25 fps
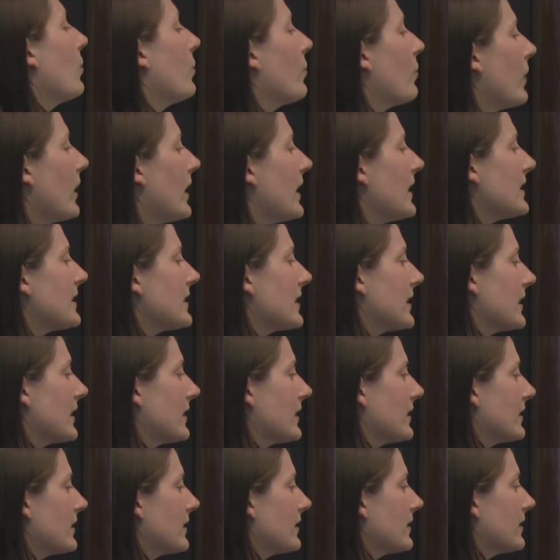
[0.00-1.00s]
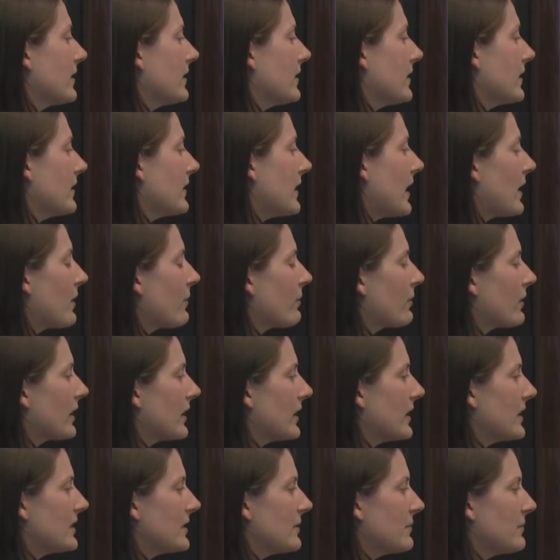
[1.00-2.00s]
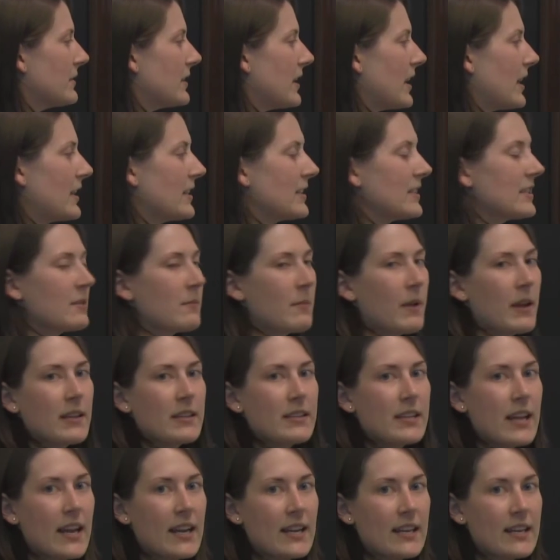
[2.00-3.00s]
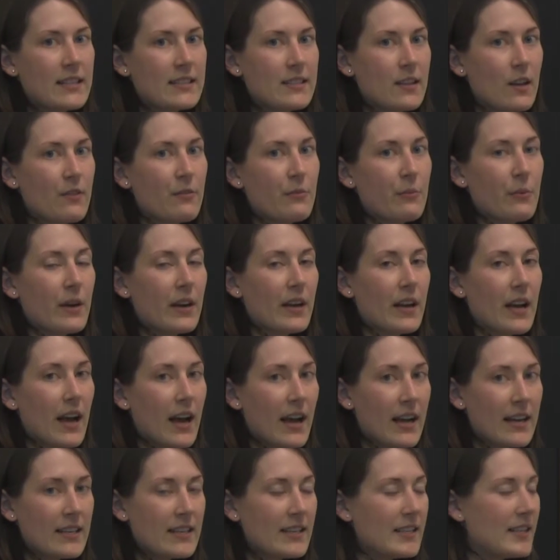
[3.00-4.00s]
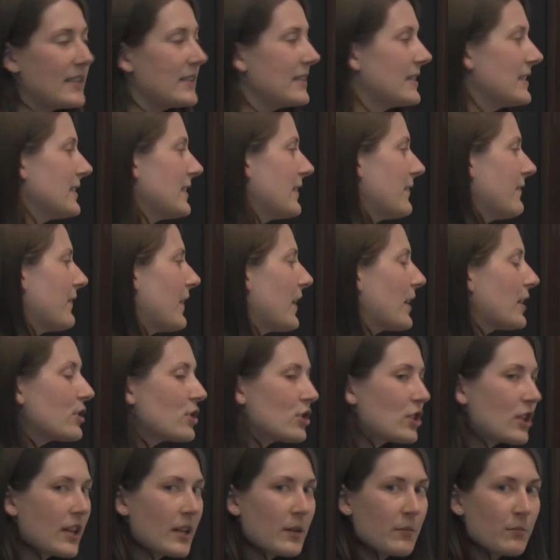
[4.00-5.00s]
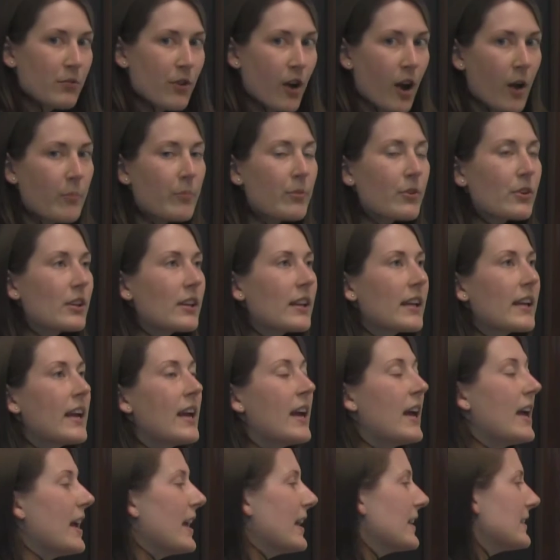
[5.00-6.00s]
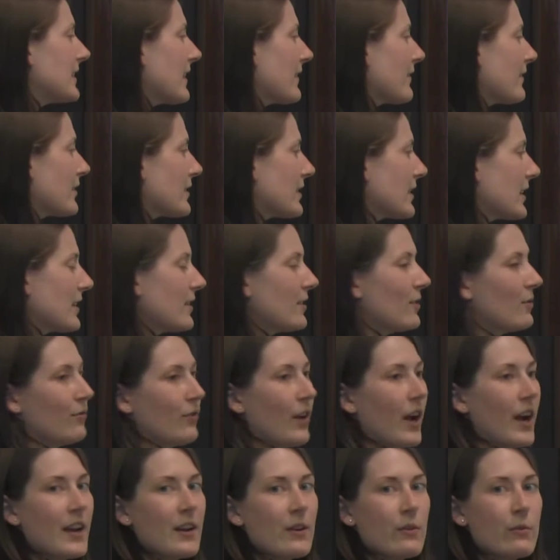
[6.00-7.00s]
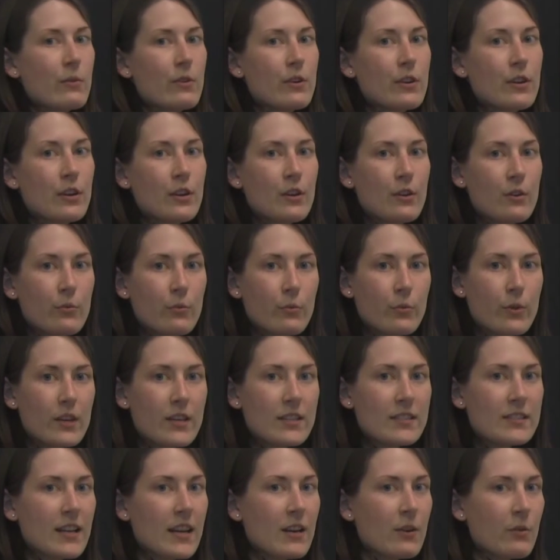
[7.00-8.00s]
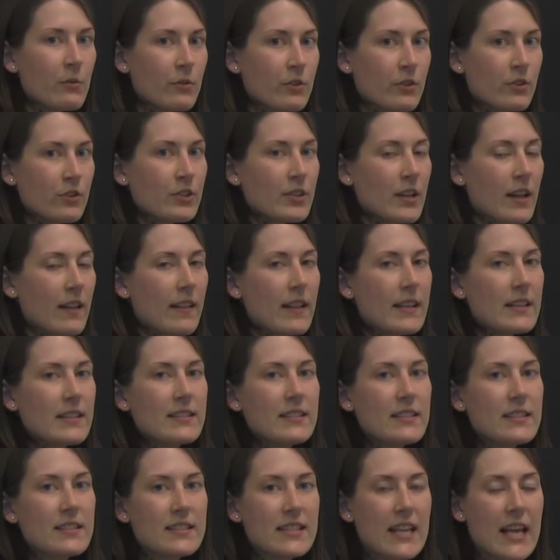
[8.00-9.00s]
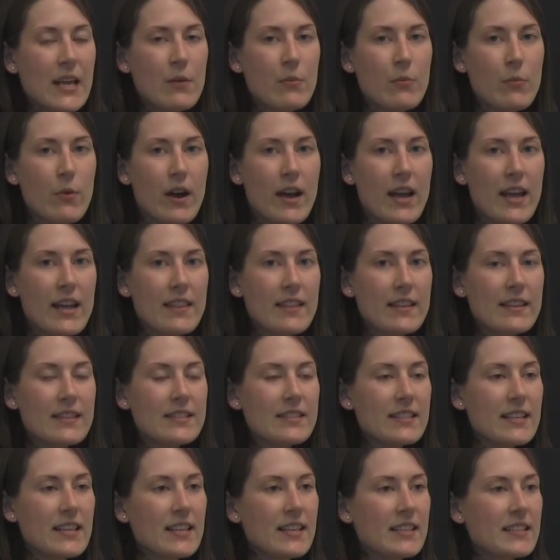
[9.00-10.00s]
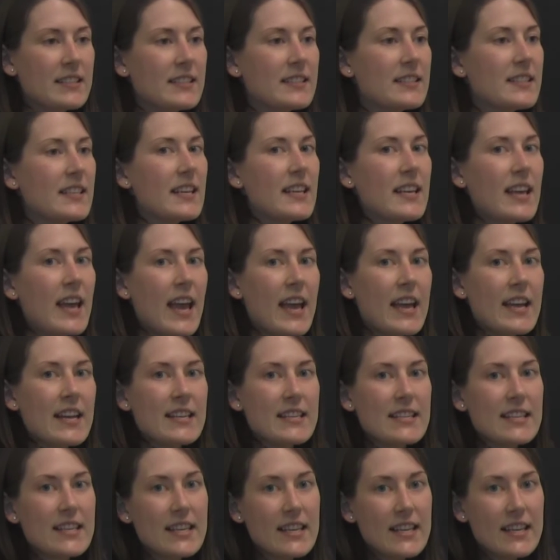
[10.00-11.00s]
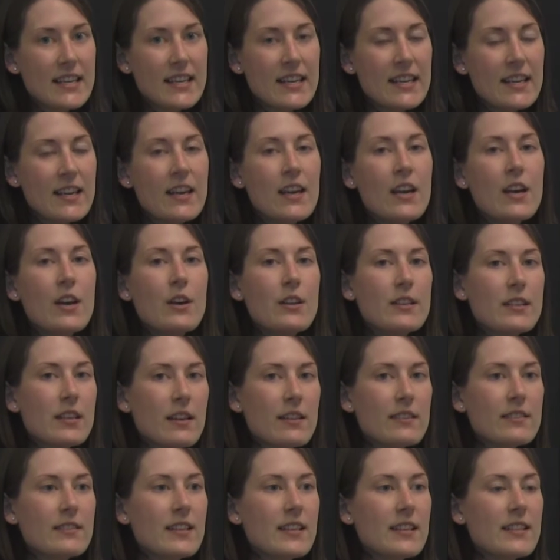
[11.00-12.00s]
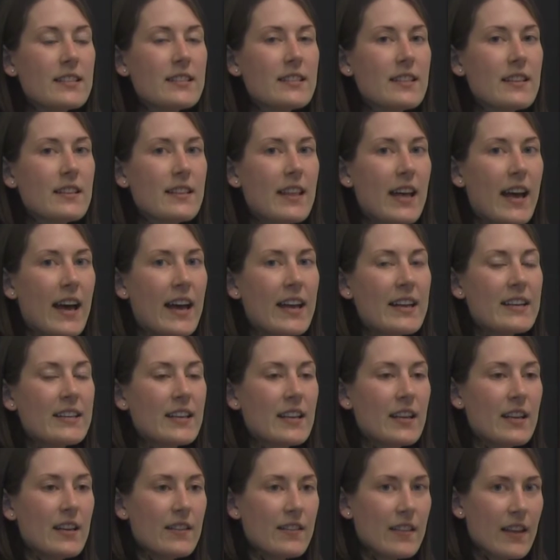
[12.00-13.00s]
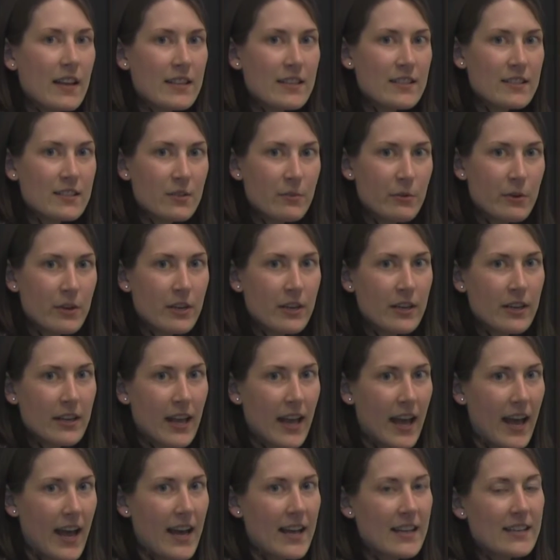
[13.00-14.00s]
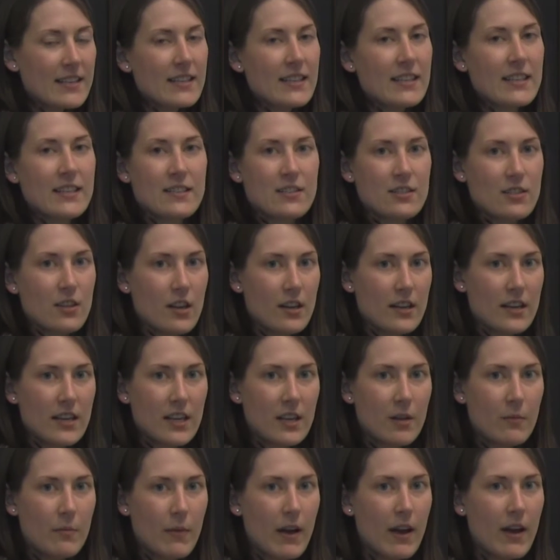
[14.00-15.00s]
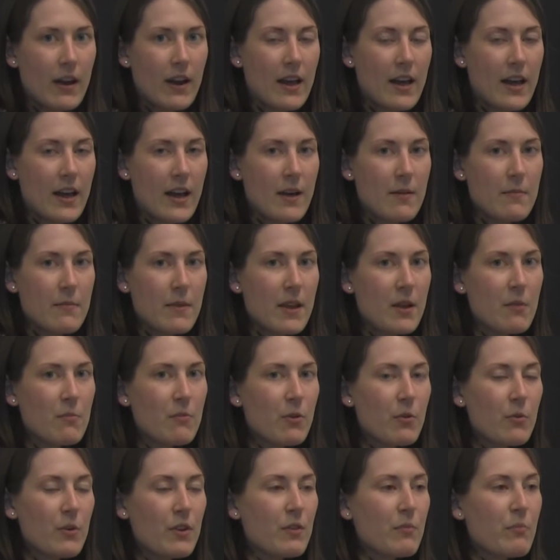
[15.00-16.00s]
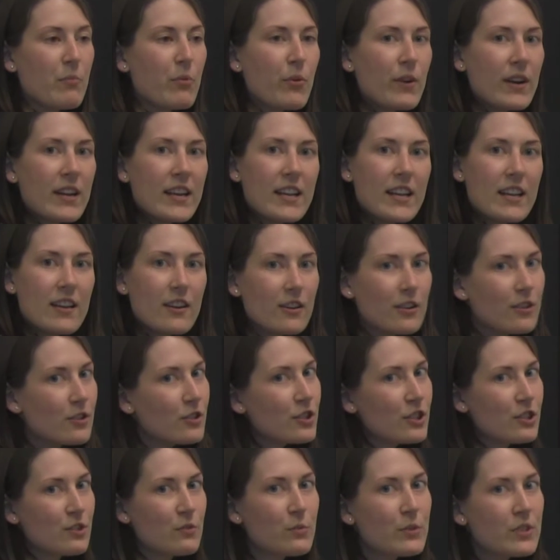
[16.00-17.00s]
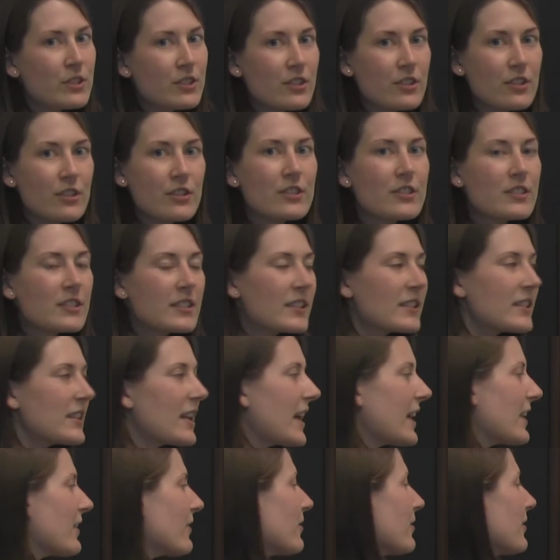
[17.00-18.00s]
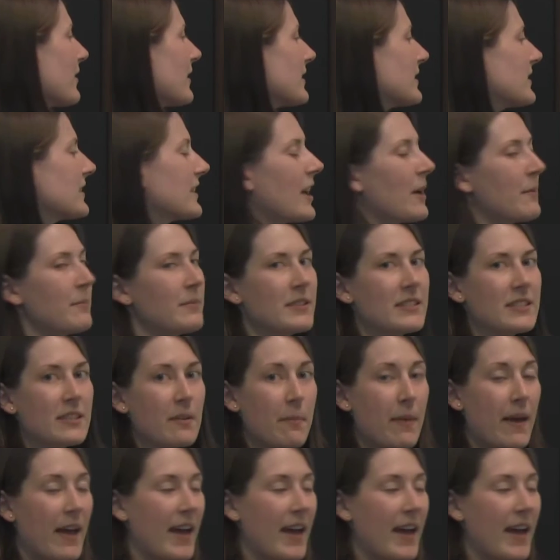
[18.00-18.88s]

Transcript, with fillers: what that organism does to maintain itself, what kind it is. Is it functioning properly? Is everything in the right order? What does that order tell us? The same way that seeing CAT tells us that that is the word cat, and it's talking about a mammal with pointy ears and whiskers and a tail that's kept as a